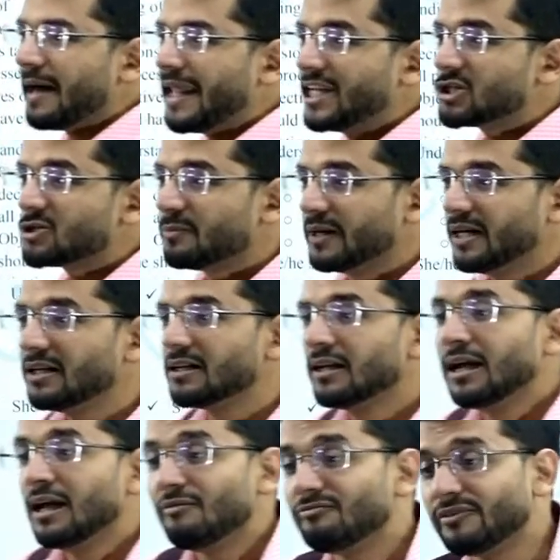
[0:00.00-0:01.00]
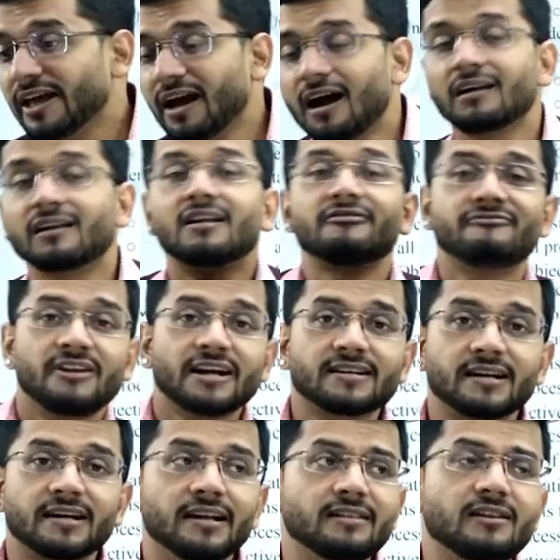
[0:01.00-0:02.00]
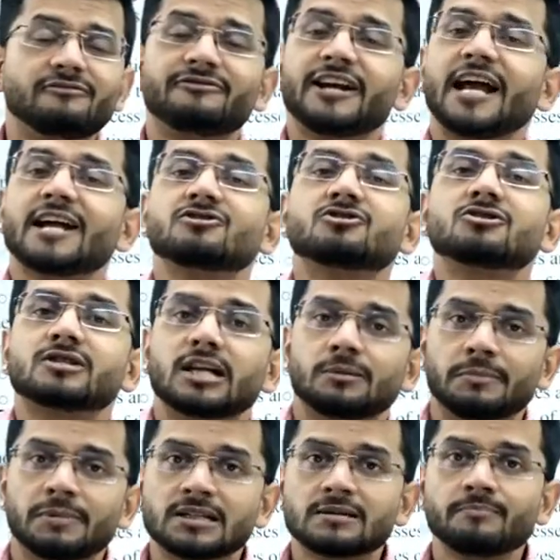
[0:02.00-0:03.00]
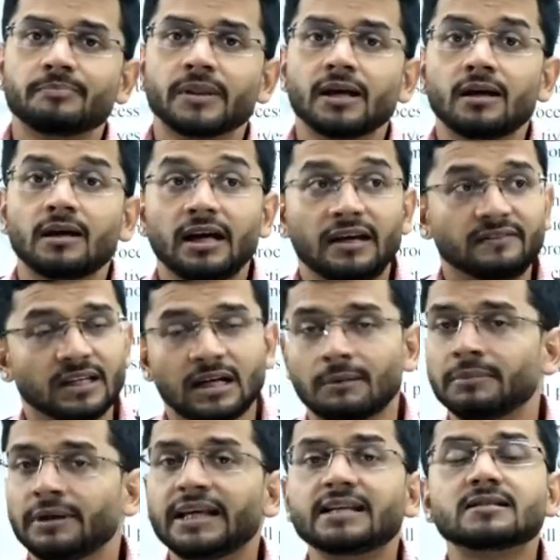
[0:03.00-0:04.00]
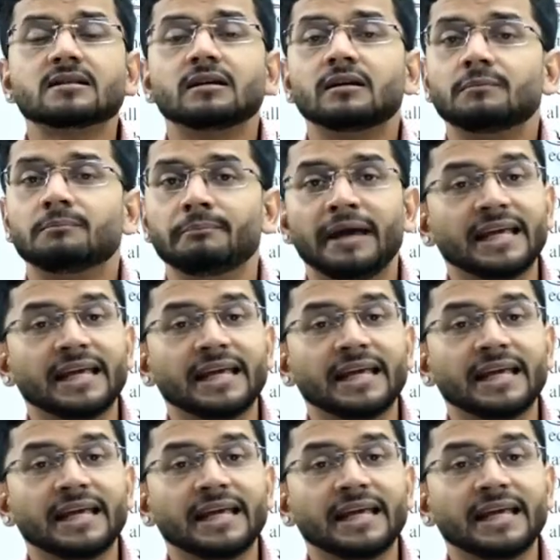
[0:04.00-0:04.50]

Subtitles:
by the management, they are reflected in the financial statements. If the company is